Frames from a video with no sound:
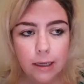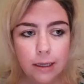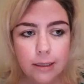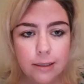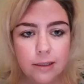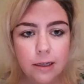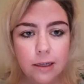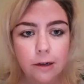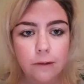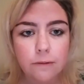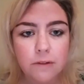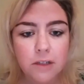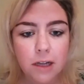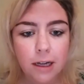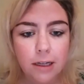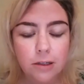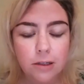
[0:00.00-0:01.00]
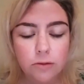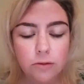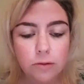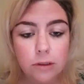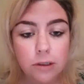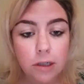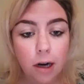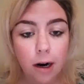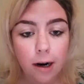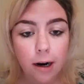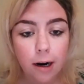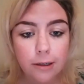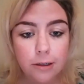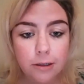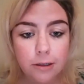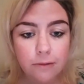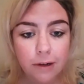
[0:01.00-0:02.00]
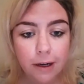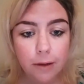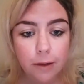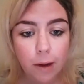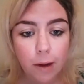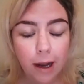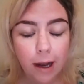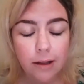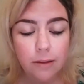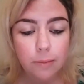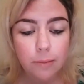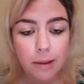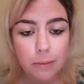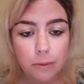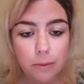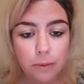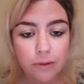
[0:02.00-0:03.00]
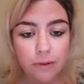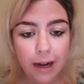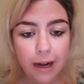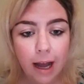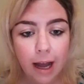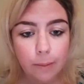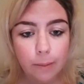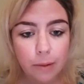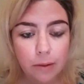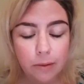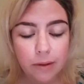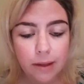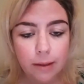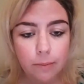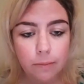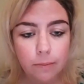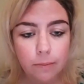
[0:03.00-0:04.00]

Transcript: served and ruled Ireland very well, and the people were very happy with him.